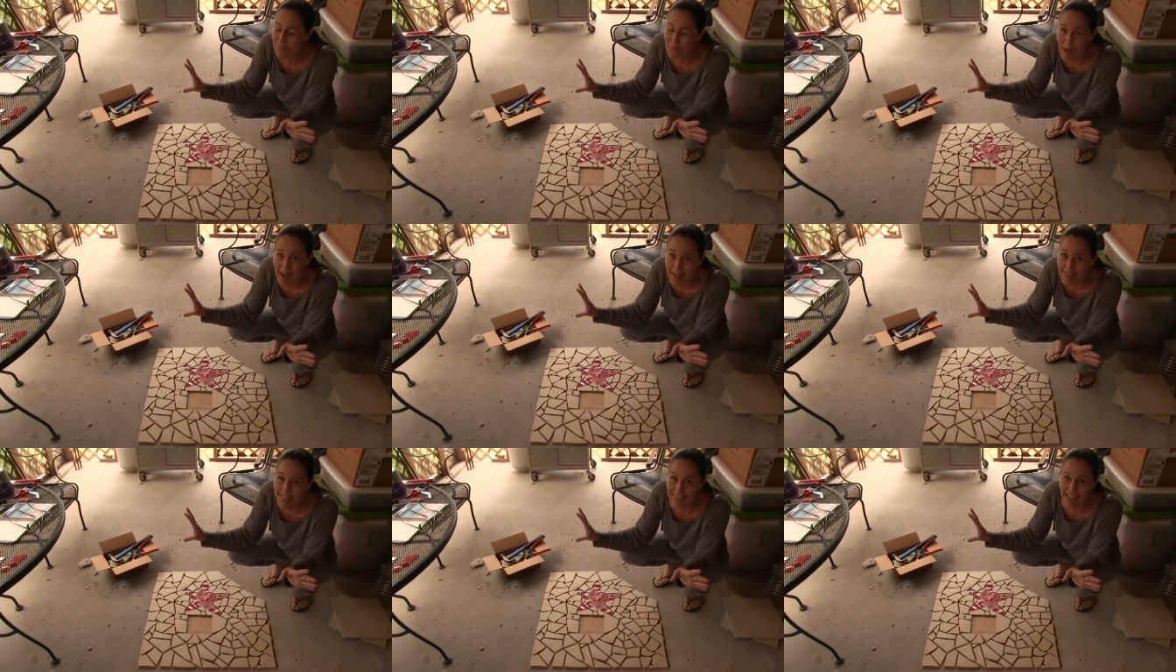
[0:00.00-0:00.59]

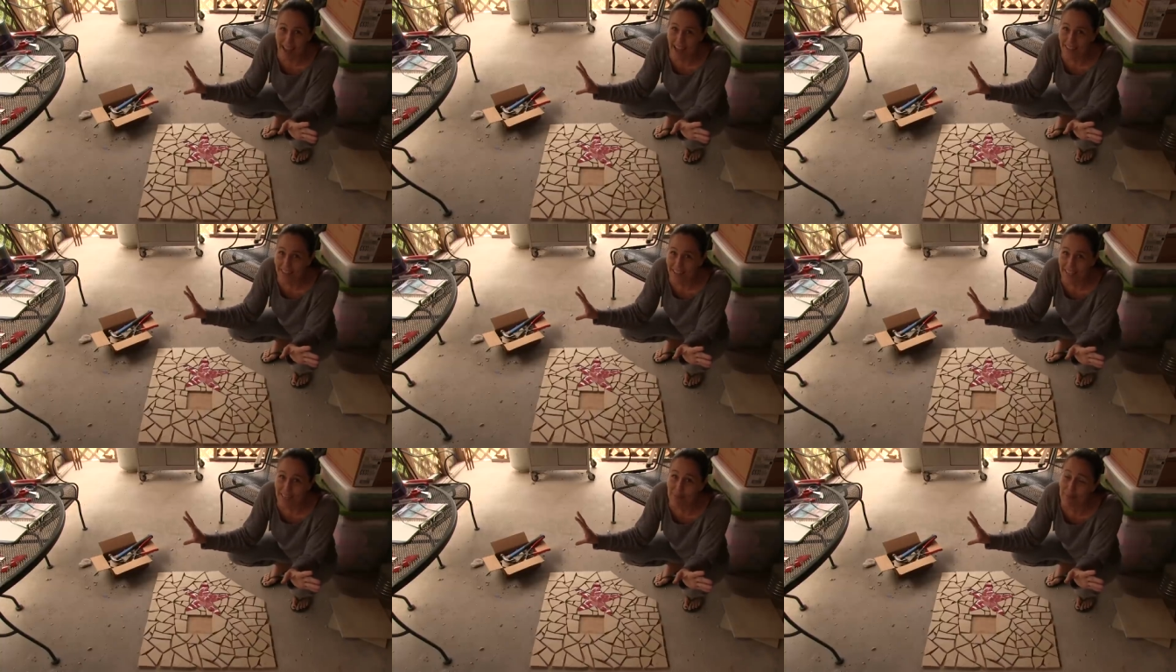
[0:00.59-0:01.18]
Buying tile
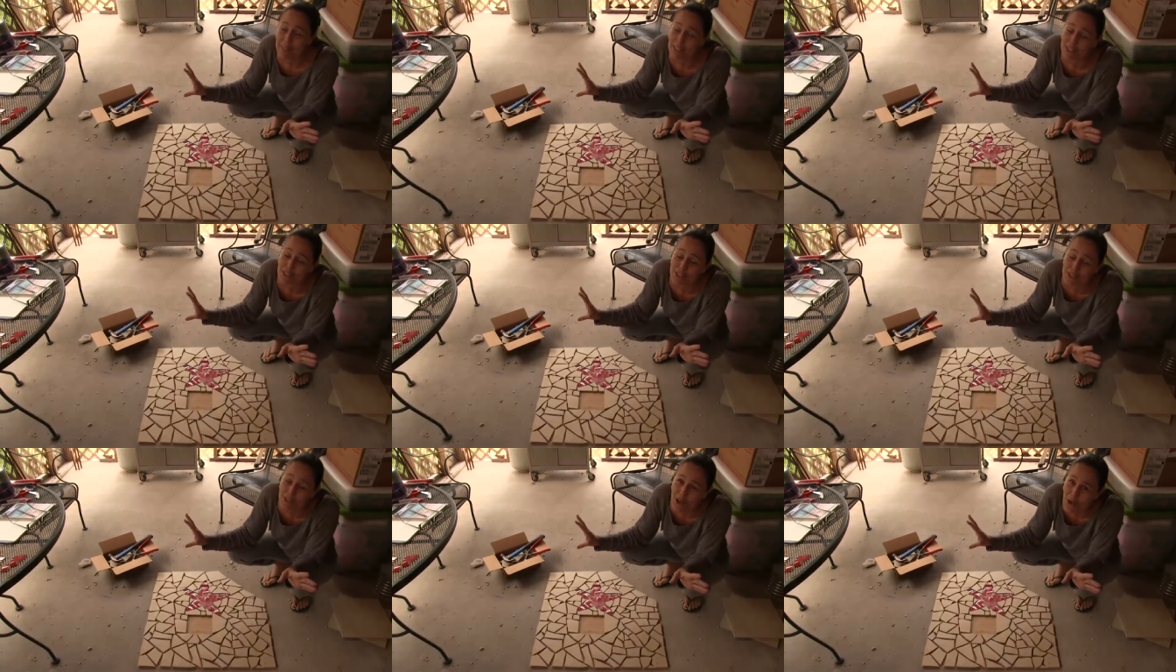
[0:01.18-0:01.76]
can be
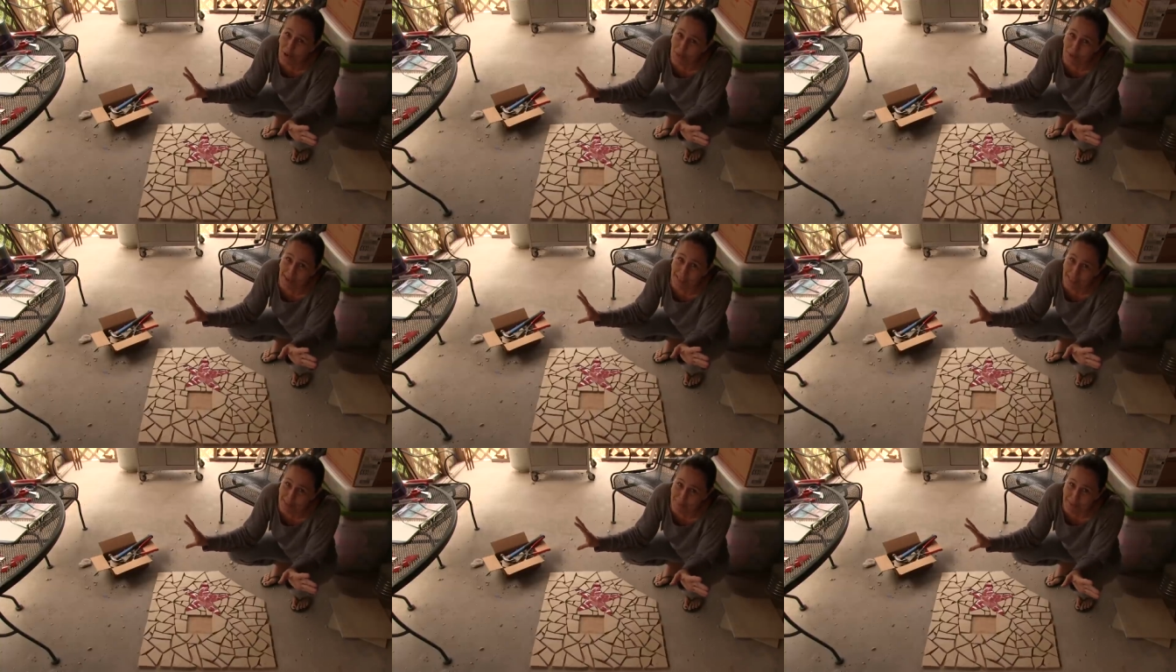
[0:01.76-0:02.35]
so
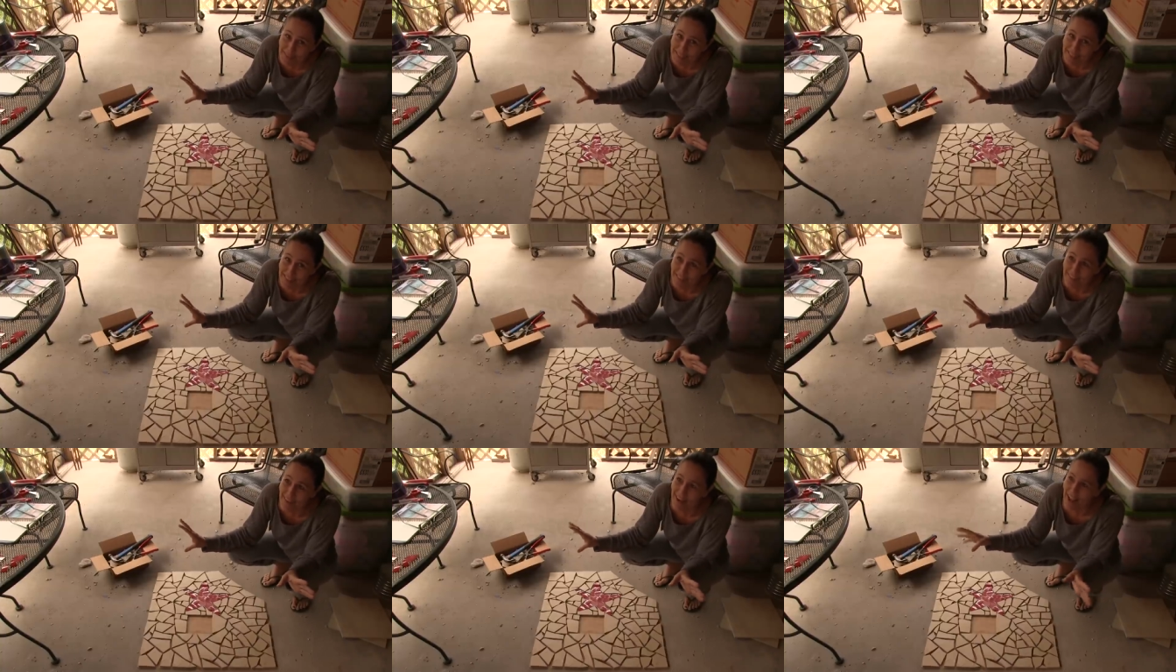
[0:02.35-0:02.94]

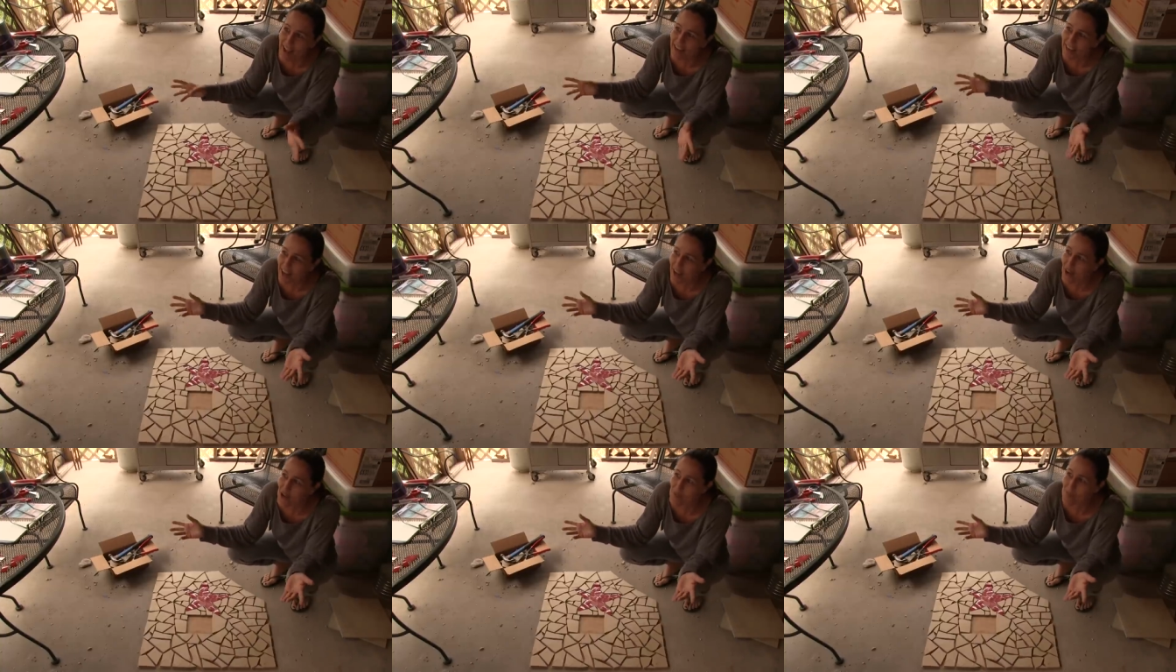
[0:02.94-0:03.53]
expensive and I
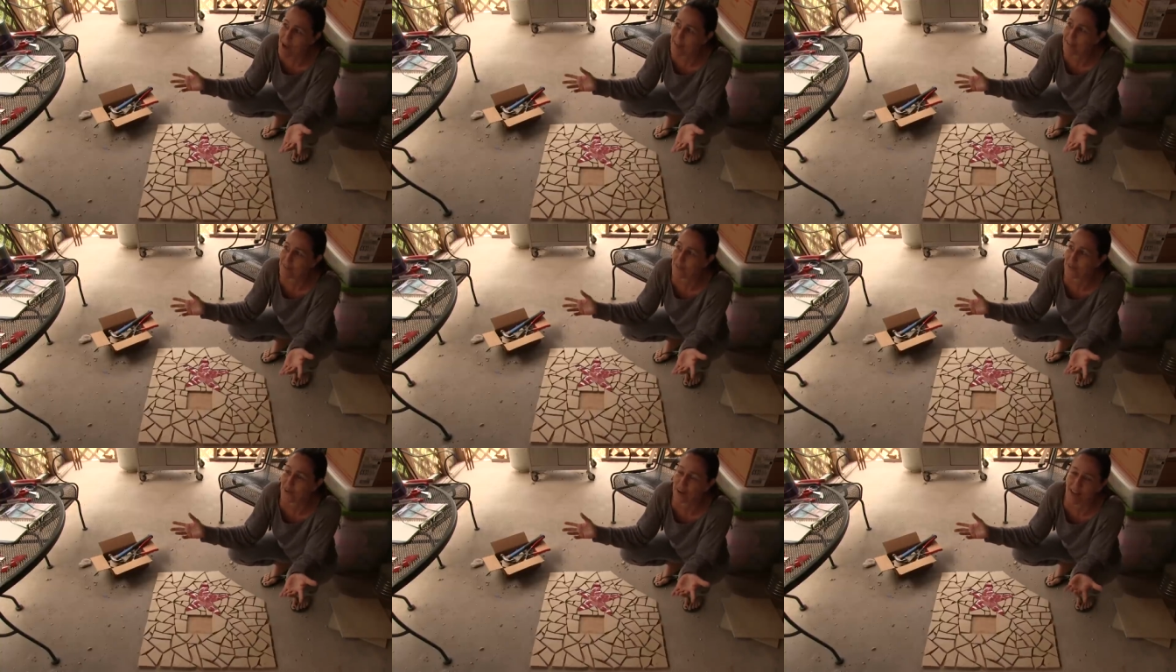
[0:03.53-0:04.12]
got all mine
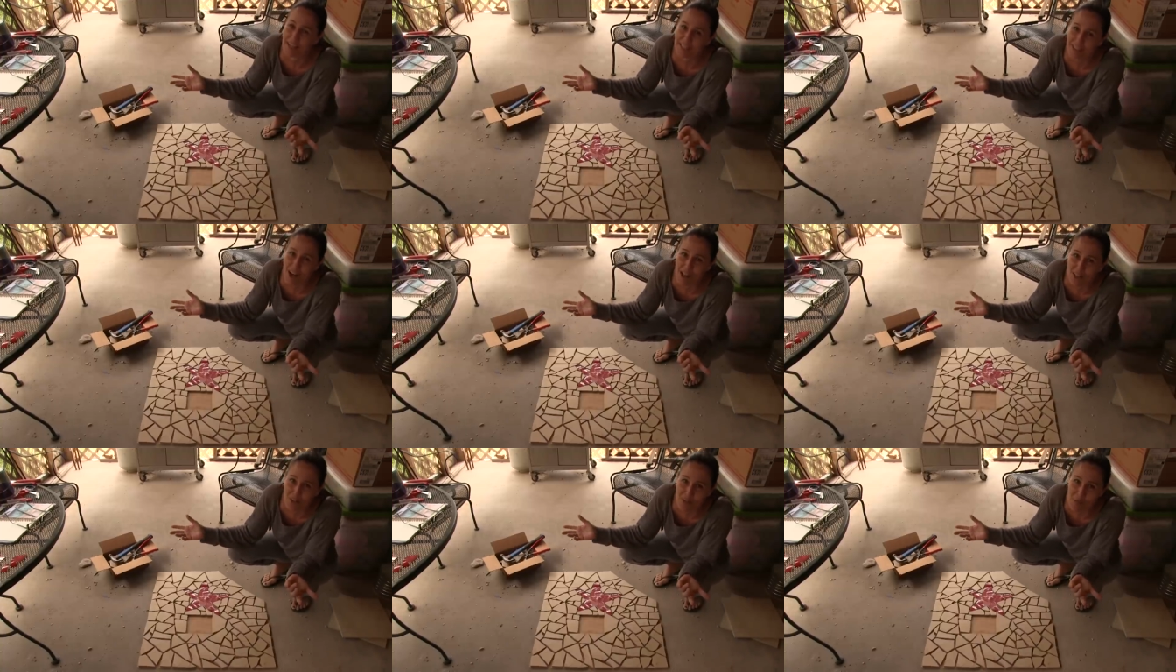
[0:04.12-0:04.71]
for a
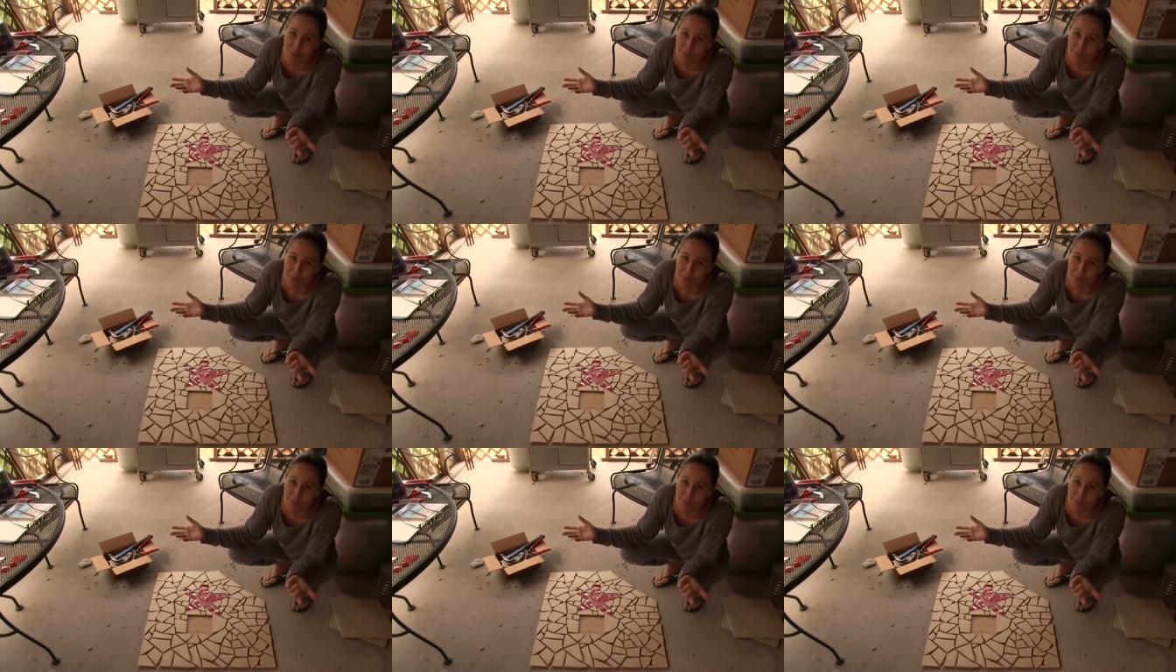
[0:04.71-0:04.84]
dollar a